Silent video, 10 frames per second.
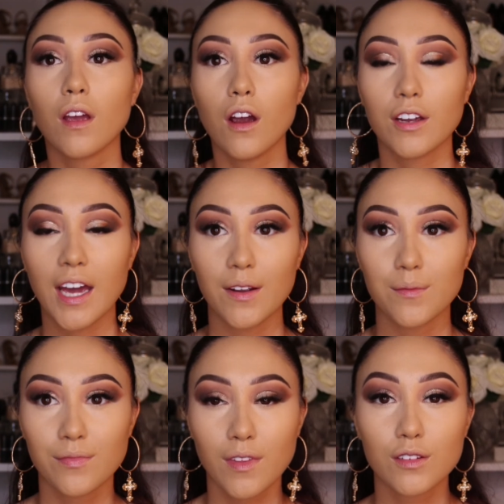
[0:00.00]
Okay,
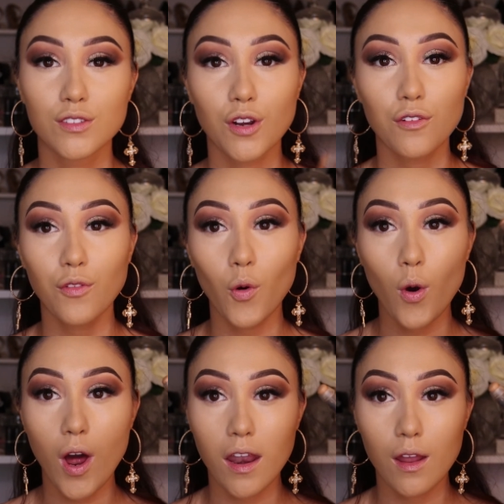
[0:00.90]
so
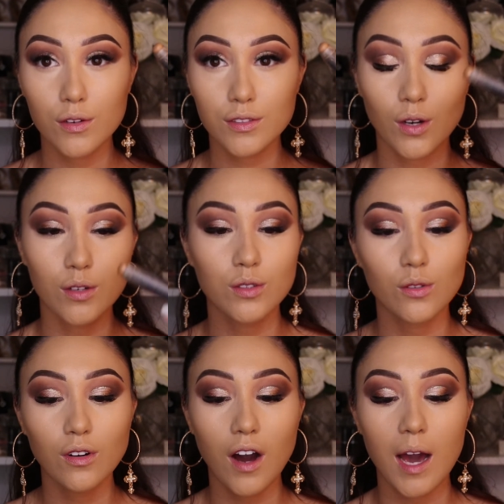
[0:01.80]
for nose contour,